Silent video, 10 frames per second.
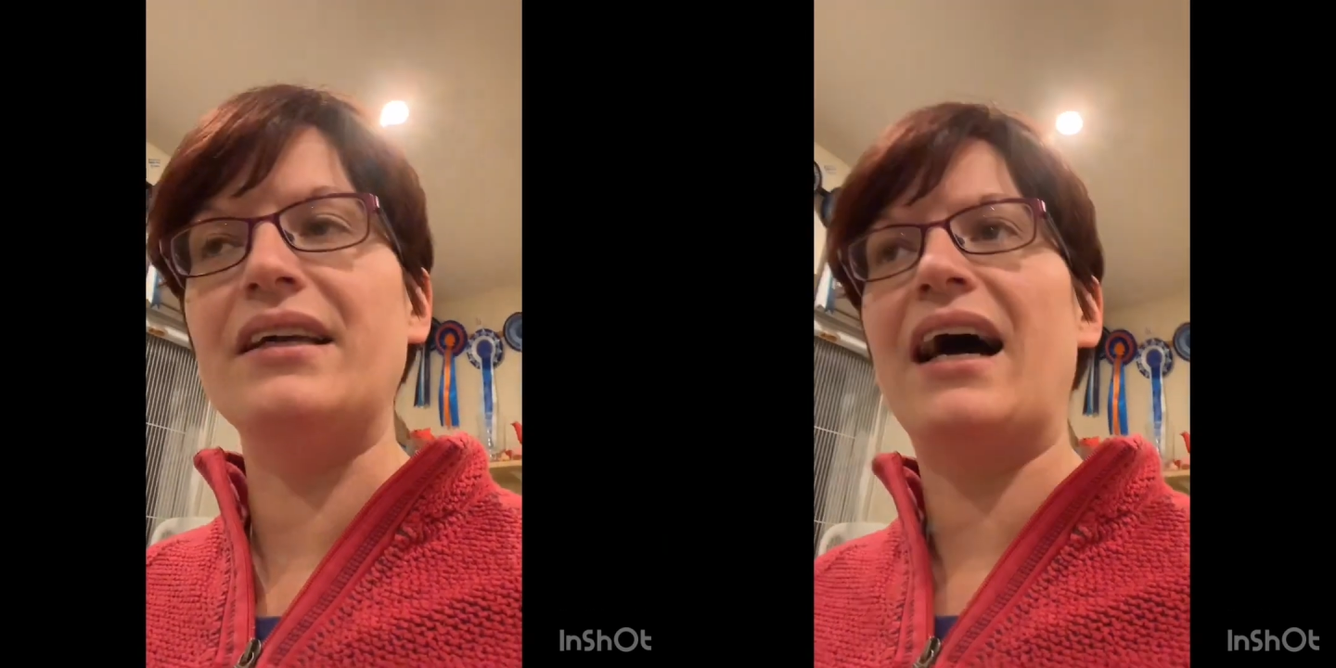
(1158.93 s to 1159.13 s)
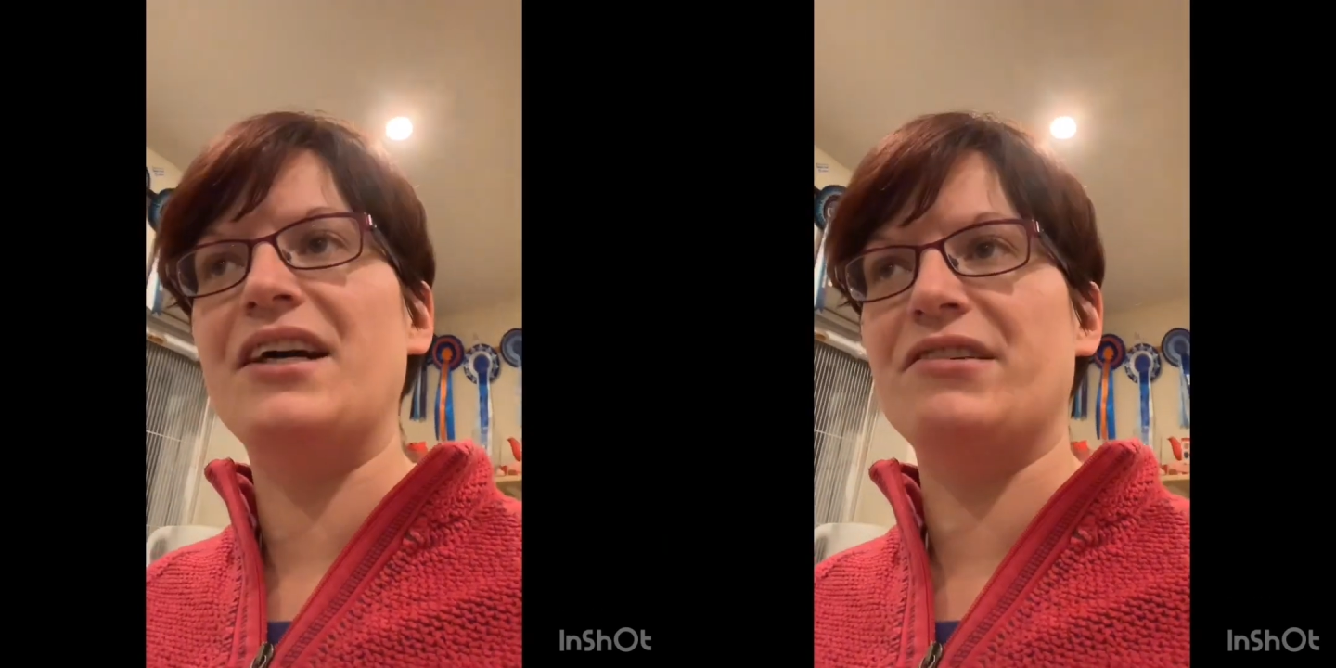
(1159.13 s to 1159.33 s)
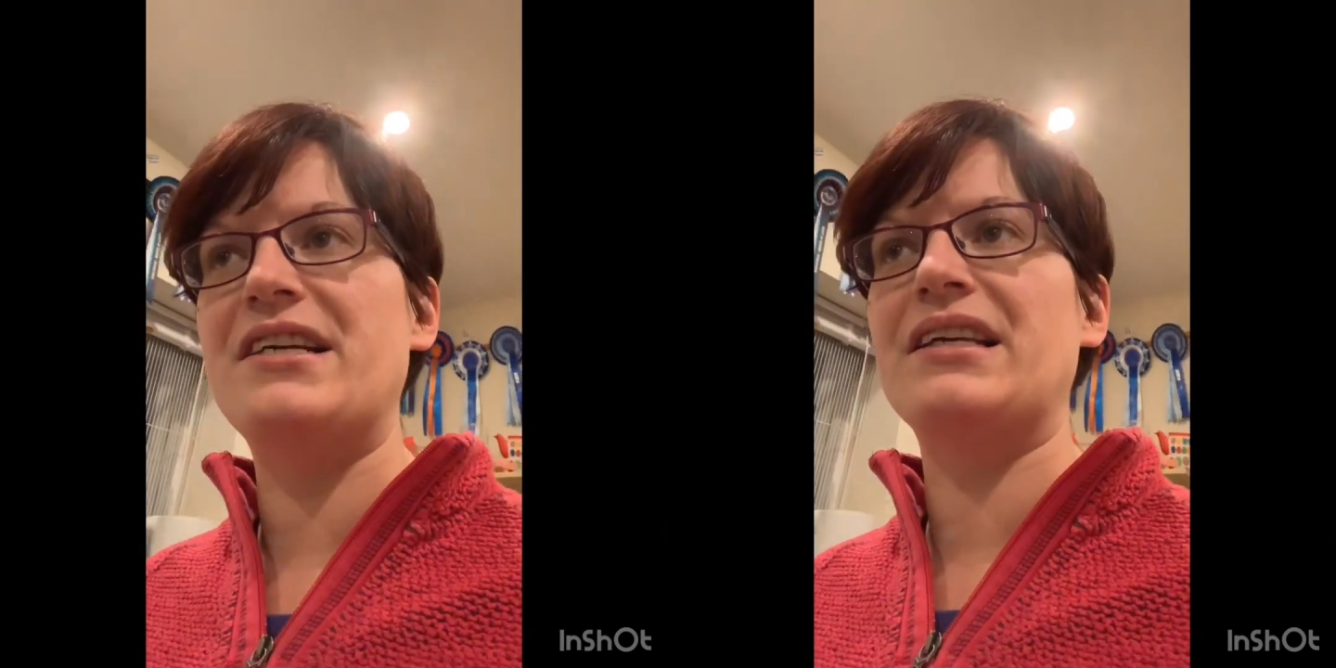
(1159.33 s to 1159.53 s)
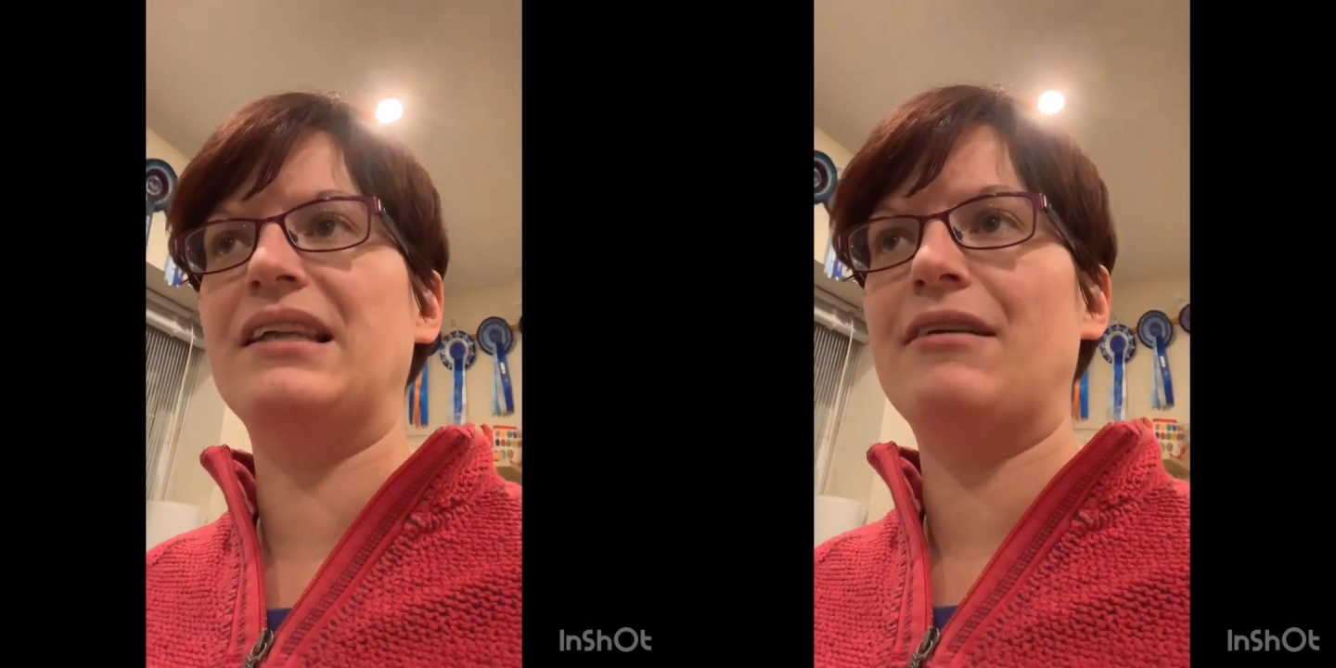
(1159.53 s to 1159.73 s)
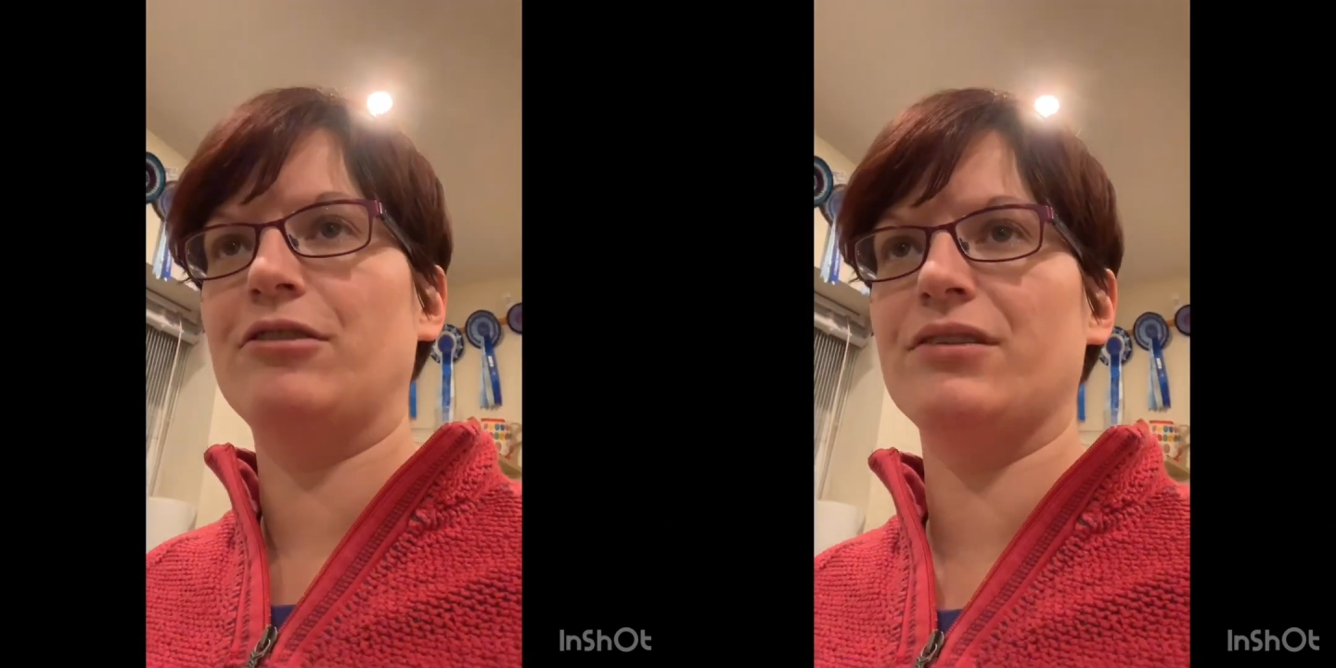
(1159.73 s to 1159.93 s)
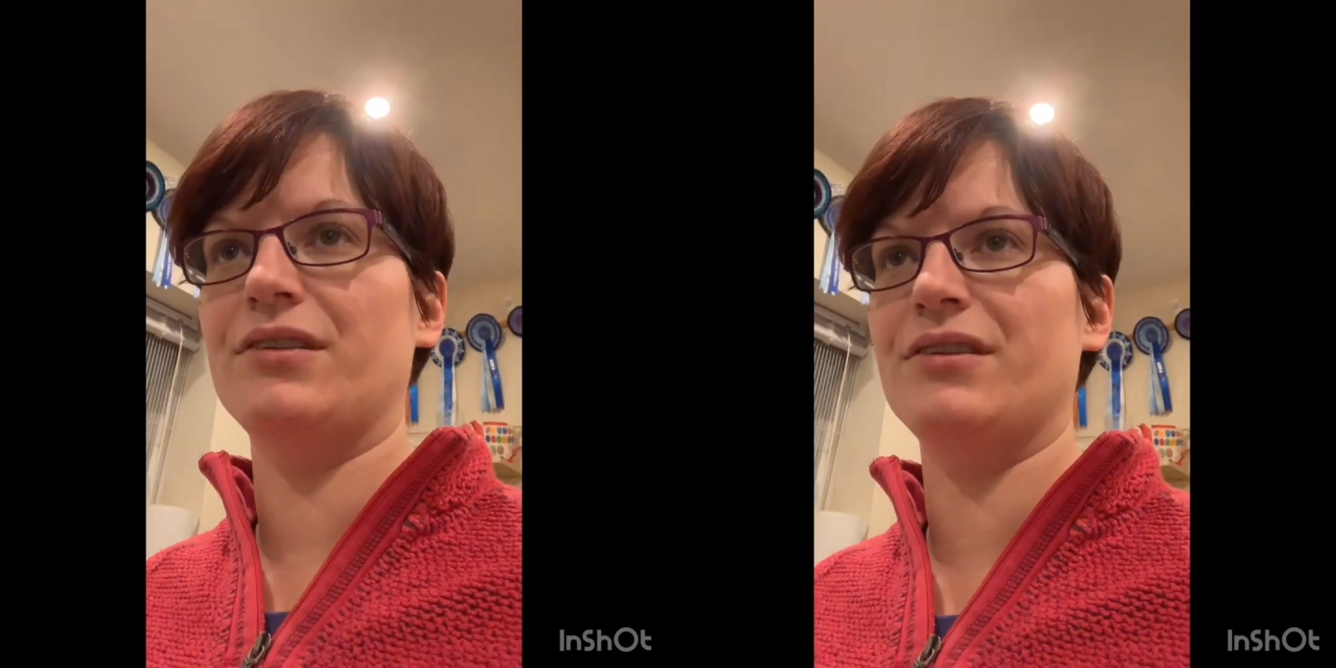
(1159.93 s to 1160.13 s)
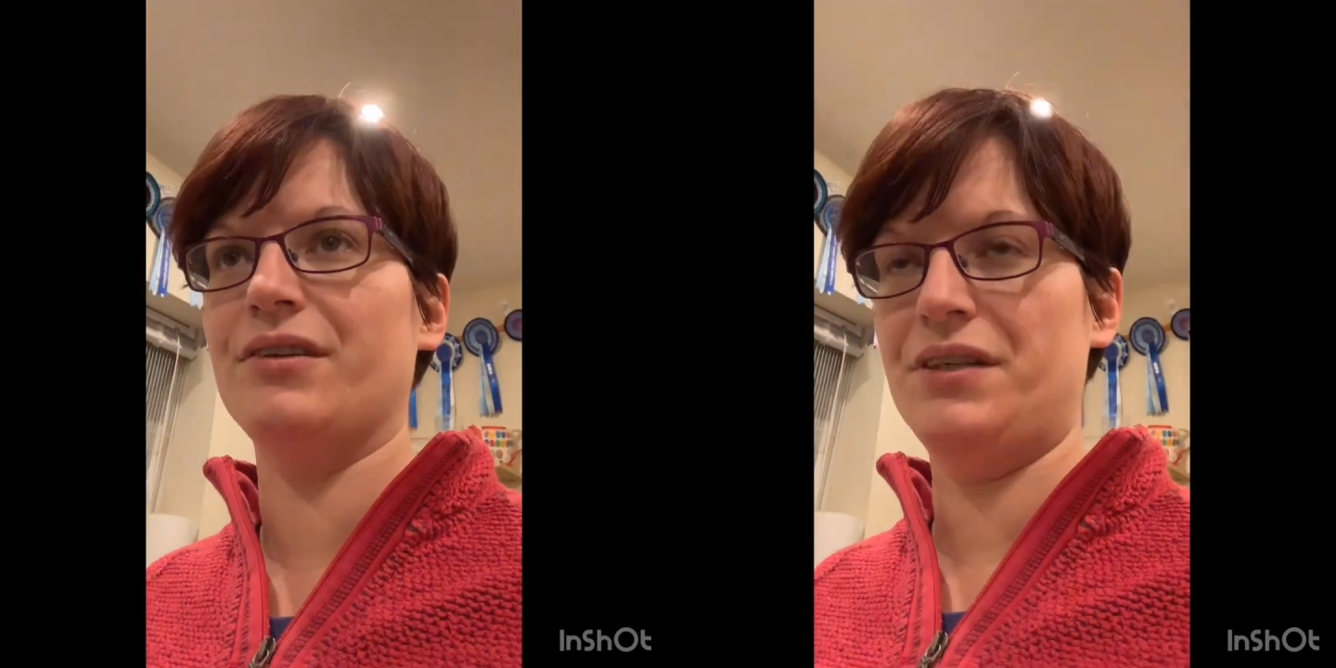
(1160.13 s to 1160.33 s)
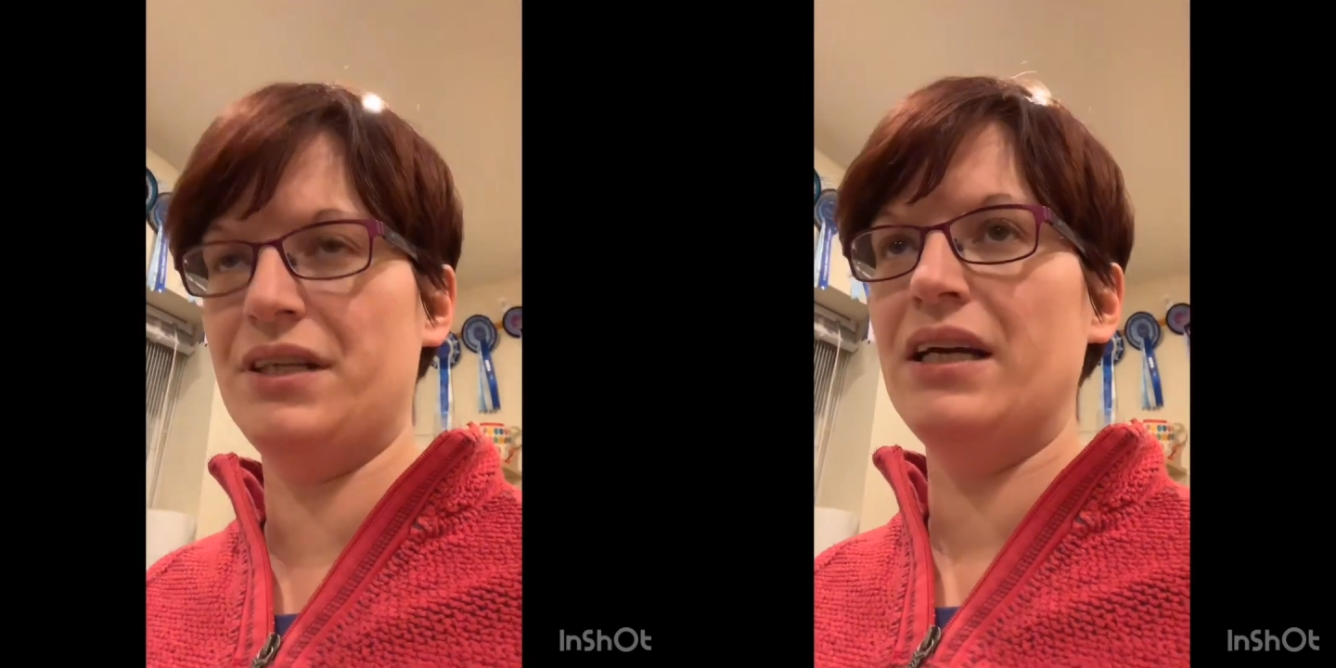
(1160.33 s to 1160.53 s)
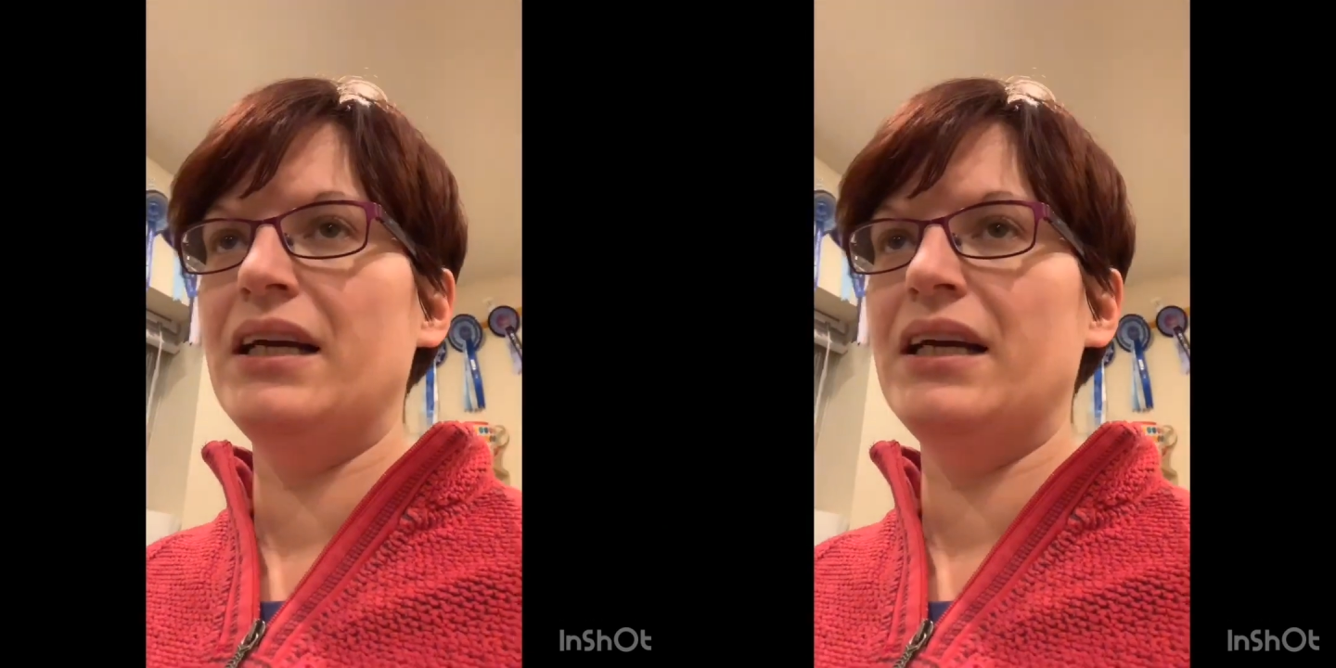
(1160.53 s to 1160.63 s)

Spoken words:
hydration levels and such.